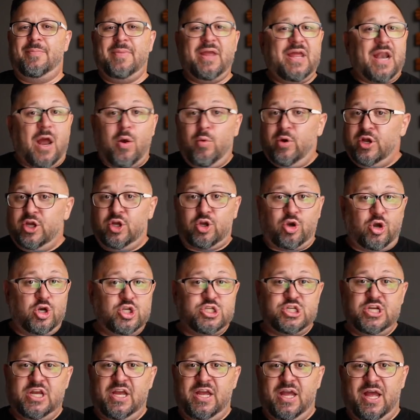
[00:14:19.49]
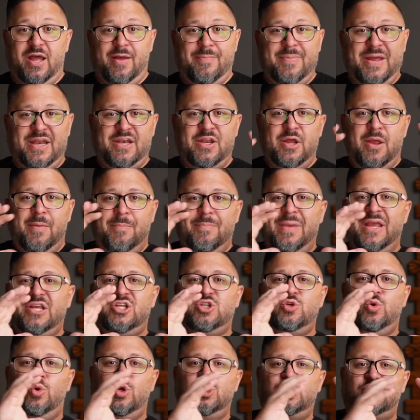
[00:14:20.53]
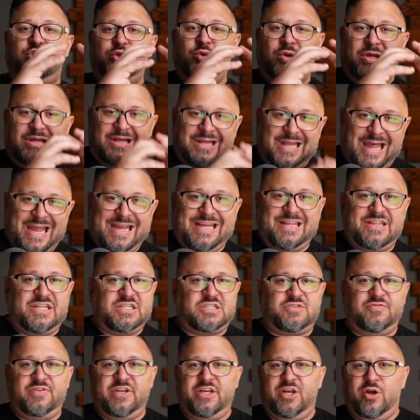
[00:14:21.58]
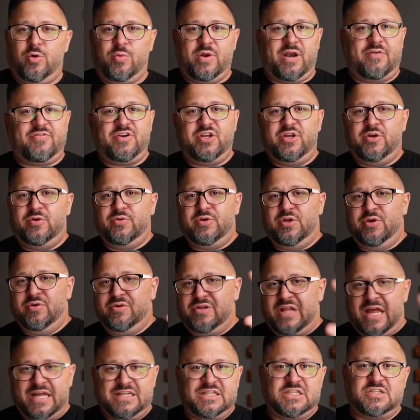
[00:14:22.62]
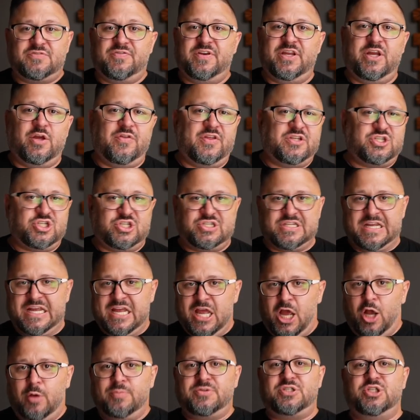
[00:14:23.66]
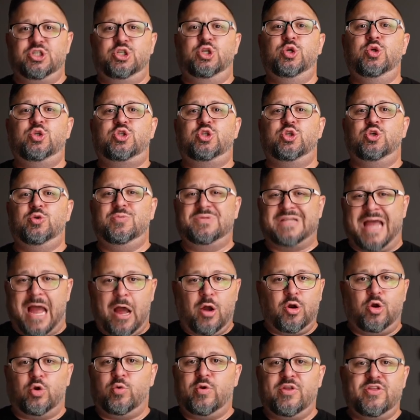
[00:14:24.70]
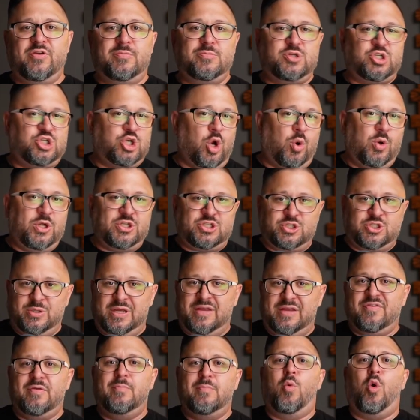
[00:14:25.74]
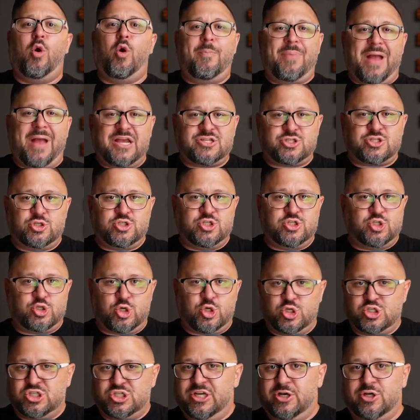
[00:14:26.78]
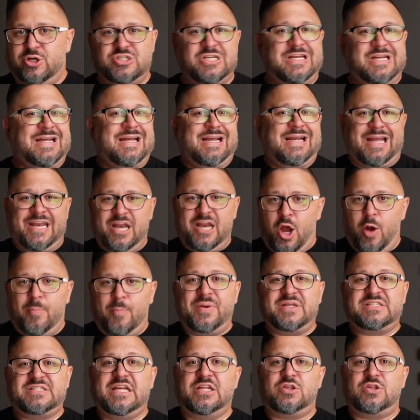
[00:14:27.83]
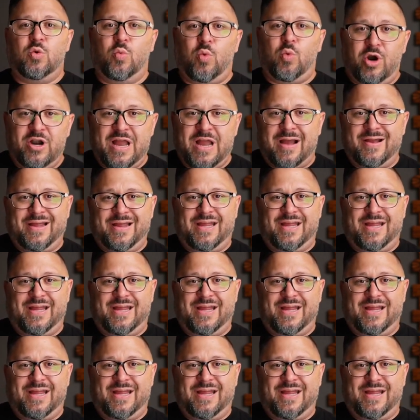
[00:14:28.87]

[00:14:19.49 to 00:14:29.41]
Man, I want to encourage you, uh, man, make sure to like this video. Whenever you, you like this video, that just helps YouTube's algorithm show it to even more pastors and church leaders, kind of help us get the word out